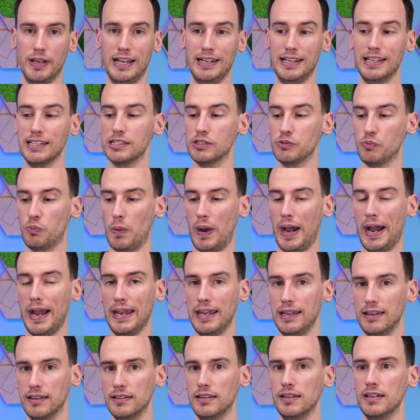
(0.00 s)
And that's
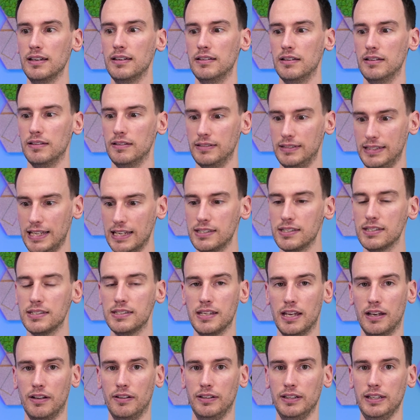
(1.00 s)
why
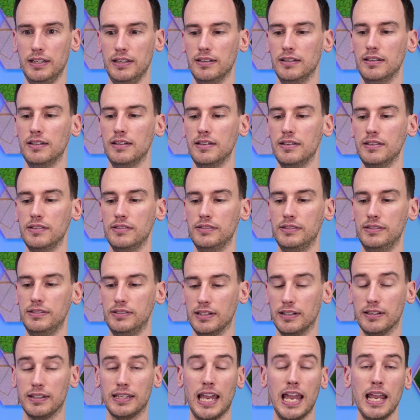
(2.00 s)
necessarily
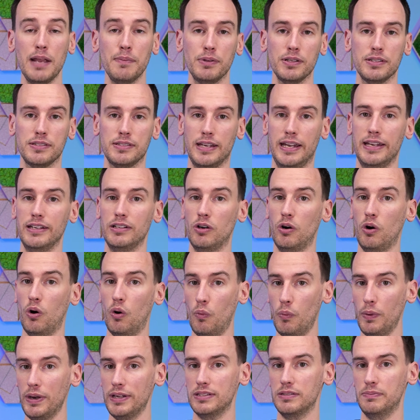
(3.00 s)
the cable side
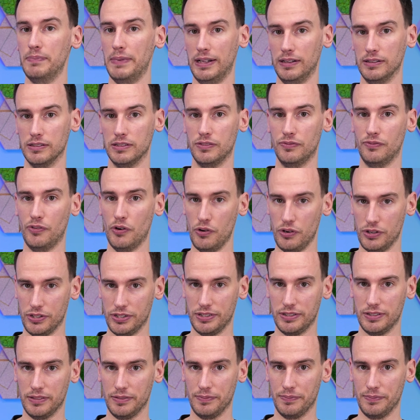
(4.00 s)
always melts first.